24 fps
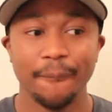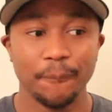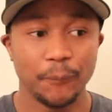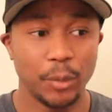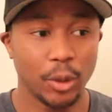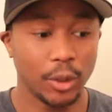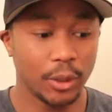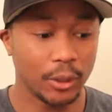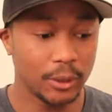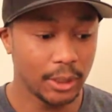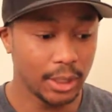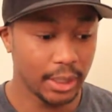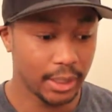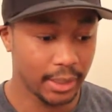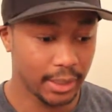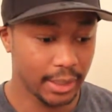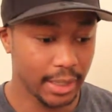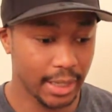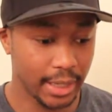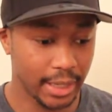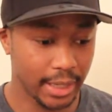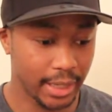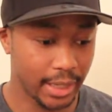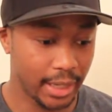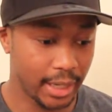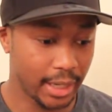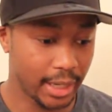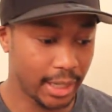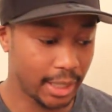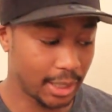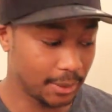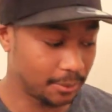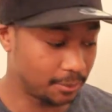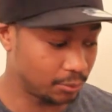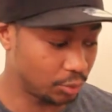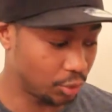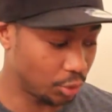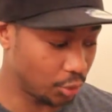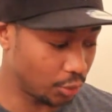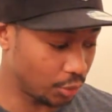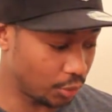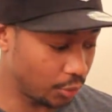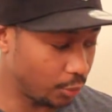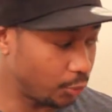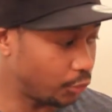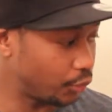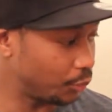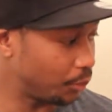But yeah,
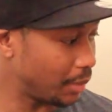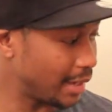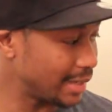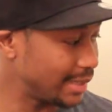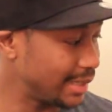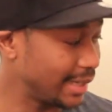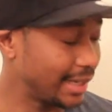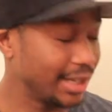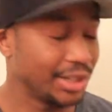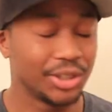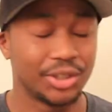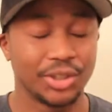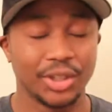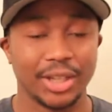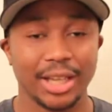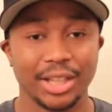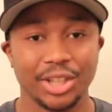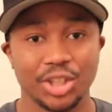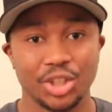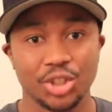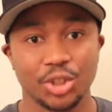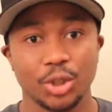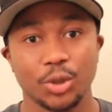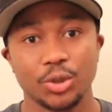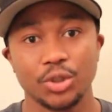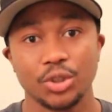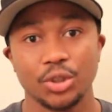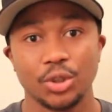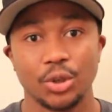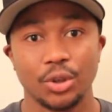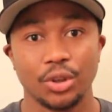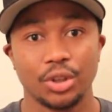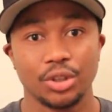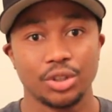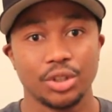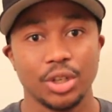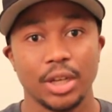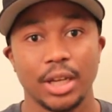to basically to get the soul stones,